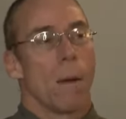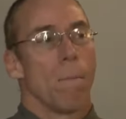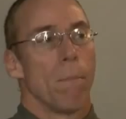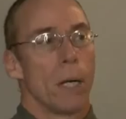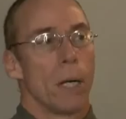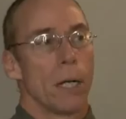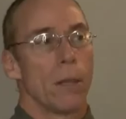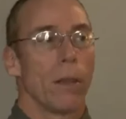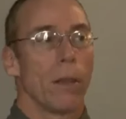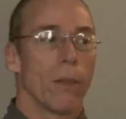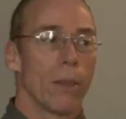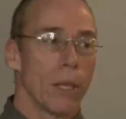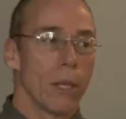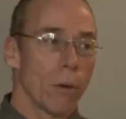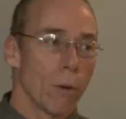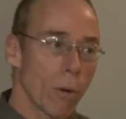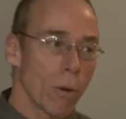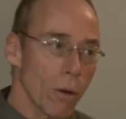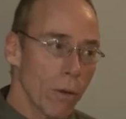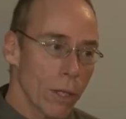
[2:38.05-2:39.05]
But
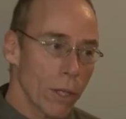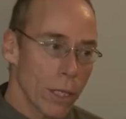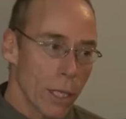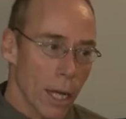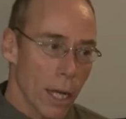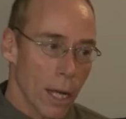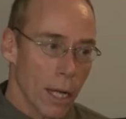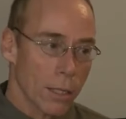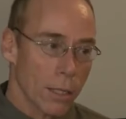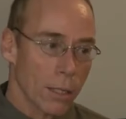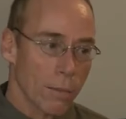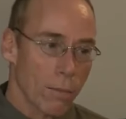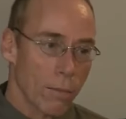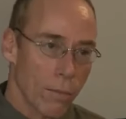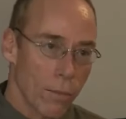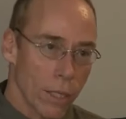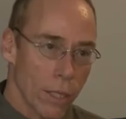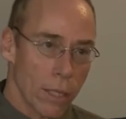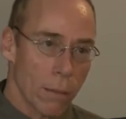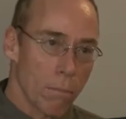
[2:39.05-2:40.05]
the Orthodox and
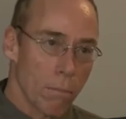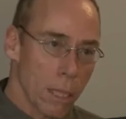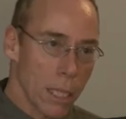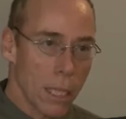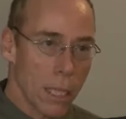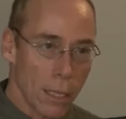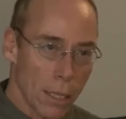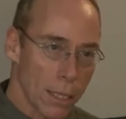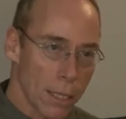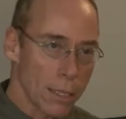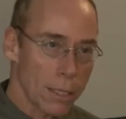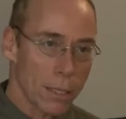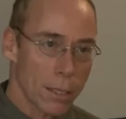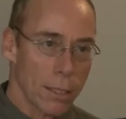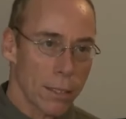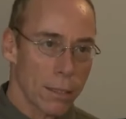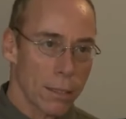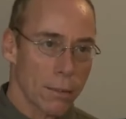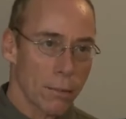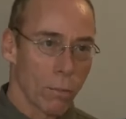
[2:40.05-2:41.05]

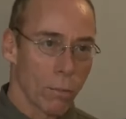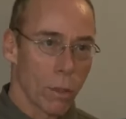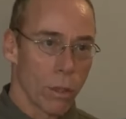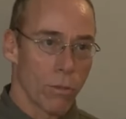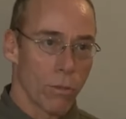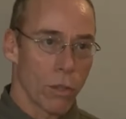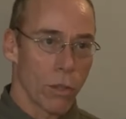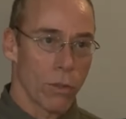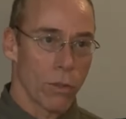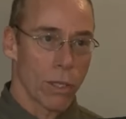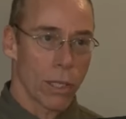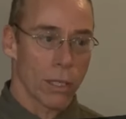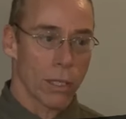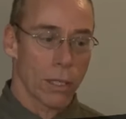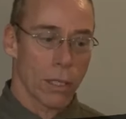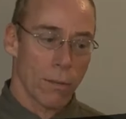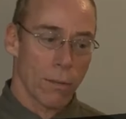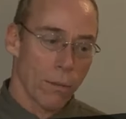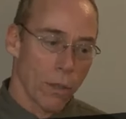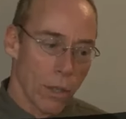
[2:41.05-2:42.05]
fundamentalists would view
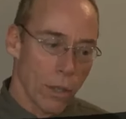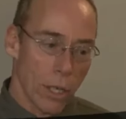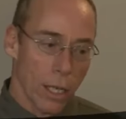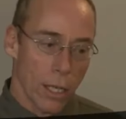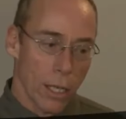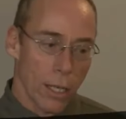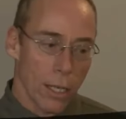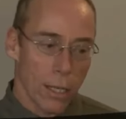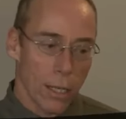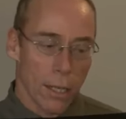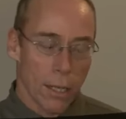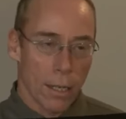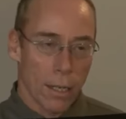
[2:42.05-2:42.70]
this in a very